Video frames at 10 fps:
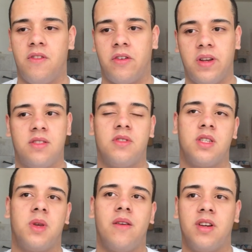our resources,
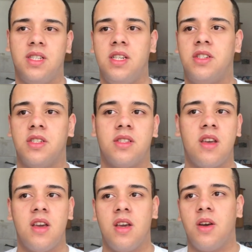we have our teachers,
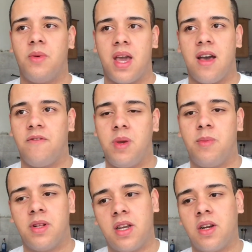we have
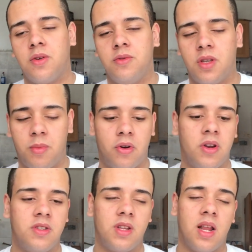people there who support
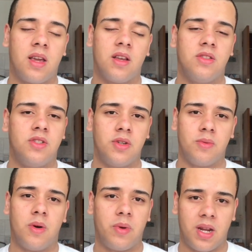us to like do
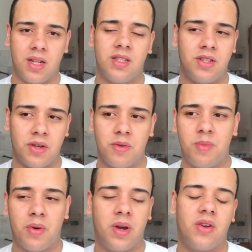what we need to do.
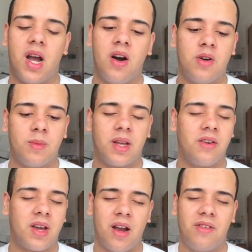But when you're at home, like you
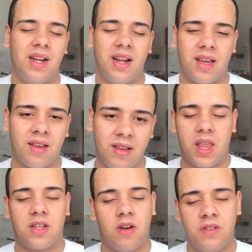can't really like
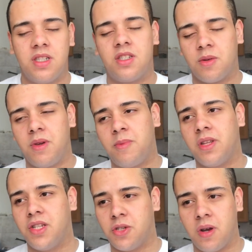obviously some people, they
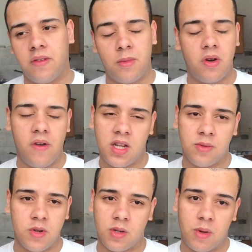do have the motivation,
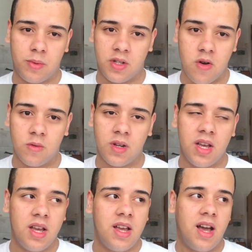but some people don't,
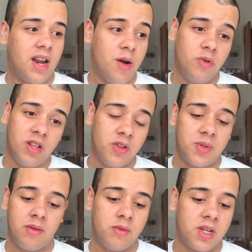and I'm one of those
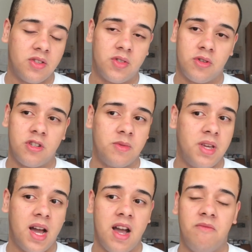people because trust me,
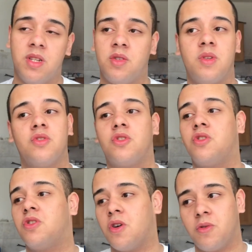I have been doing
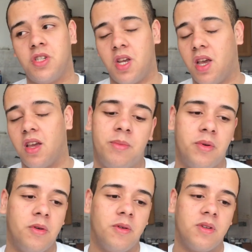so shit.
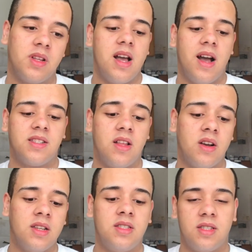But as long
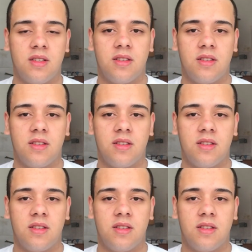as